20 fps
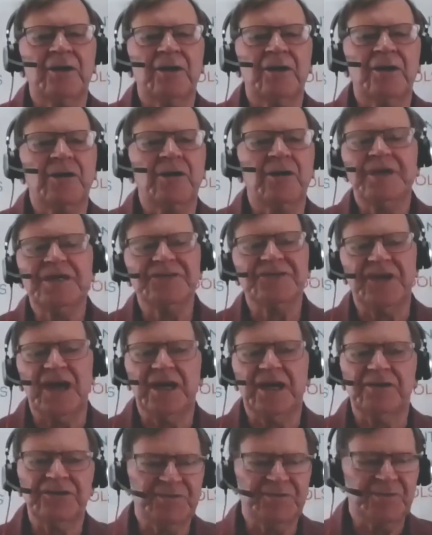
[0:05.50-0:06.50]
I'm Peter
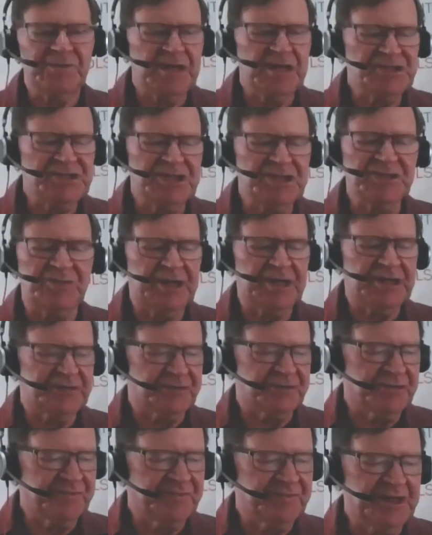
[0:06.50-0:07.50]
Towers, Managing
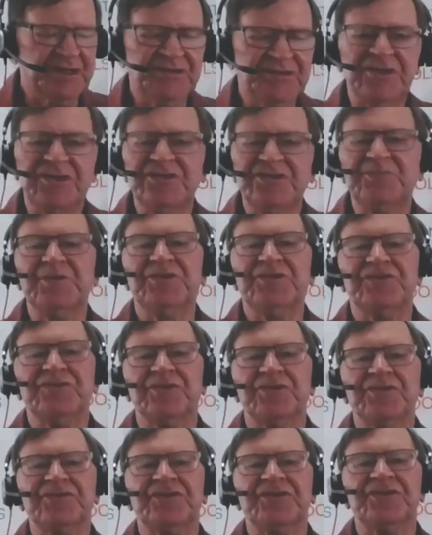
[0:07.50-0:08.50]
Director of ESS
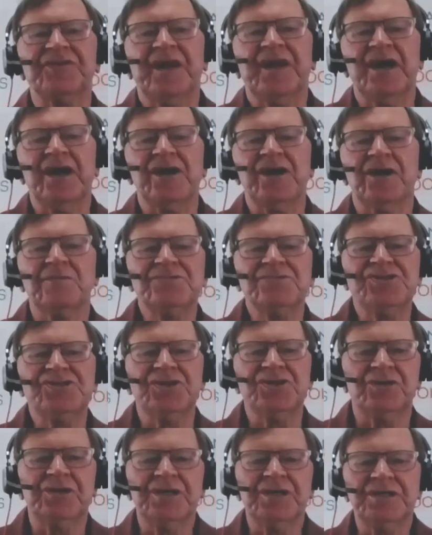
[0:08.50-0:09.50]
BIZTOOLS, and today I'm
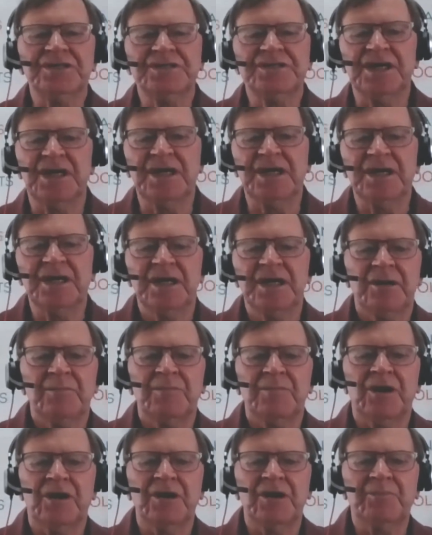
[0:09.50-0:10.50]
joined
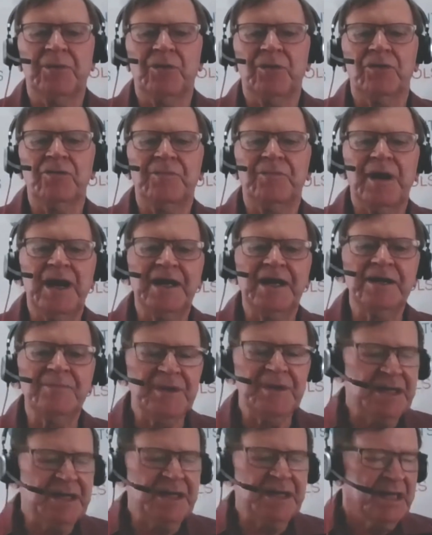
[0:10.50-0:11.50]
by Paul
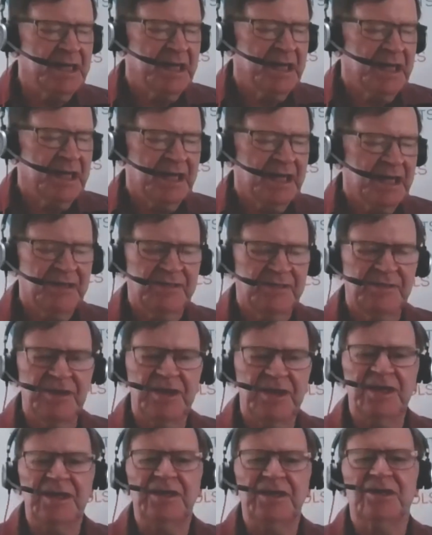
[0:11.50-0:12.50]
Barnaby,
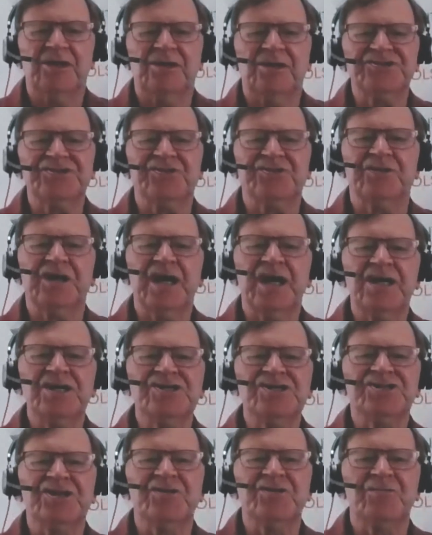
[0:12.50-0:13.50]
the
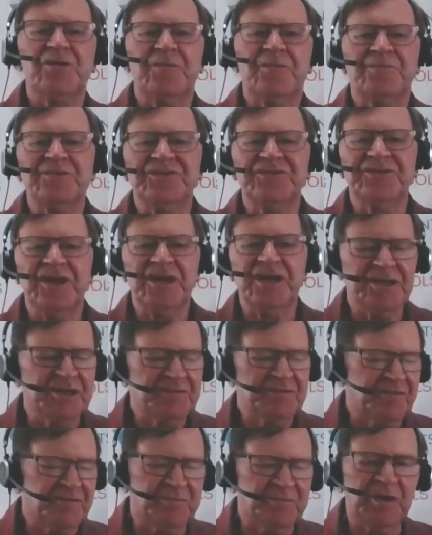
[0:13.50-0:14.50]
Australasian
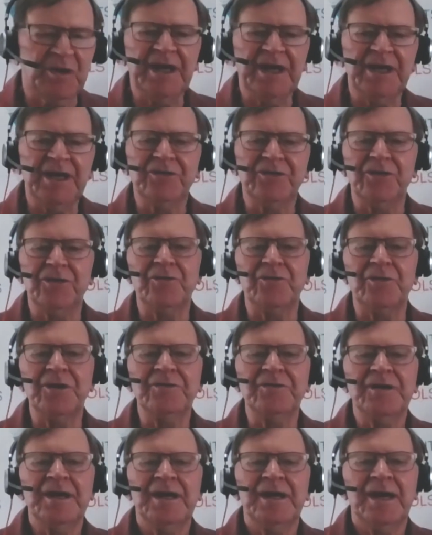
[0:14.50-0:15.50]
representative of Plan
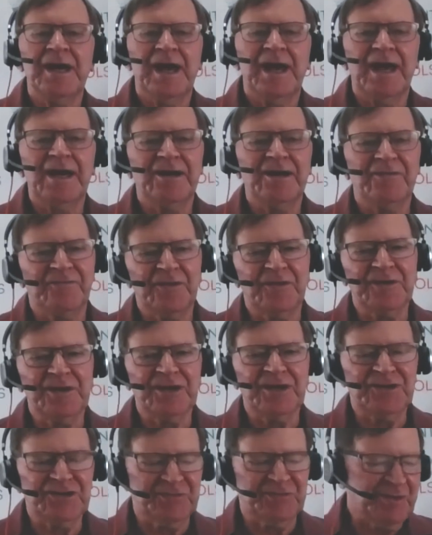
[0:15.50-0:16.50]
Guru, and a very
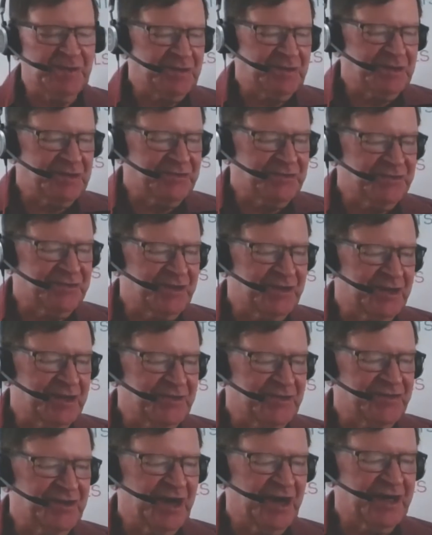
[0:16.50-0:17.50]
experienced
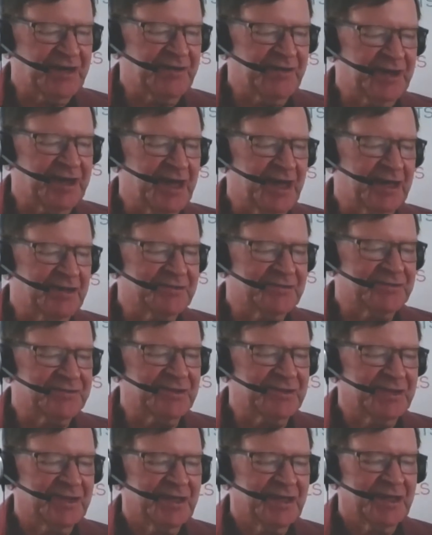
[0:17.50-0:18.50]
chartered
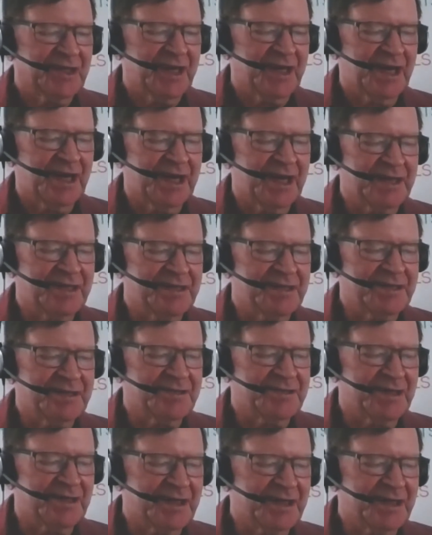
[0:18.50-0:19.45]
accountant and